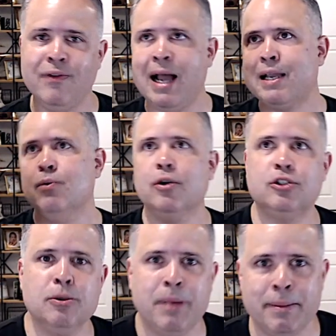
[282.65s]
I can
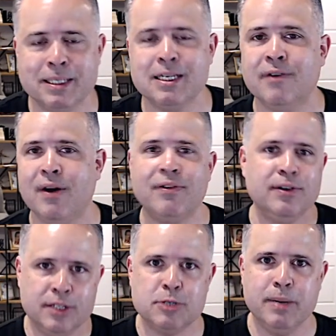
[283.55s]
worship by myself. I've
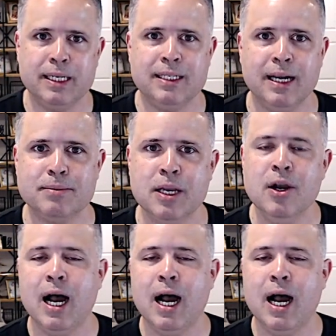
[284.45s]
heard this many times.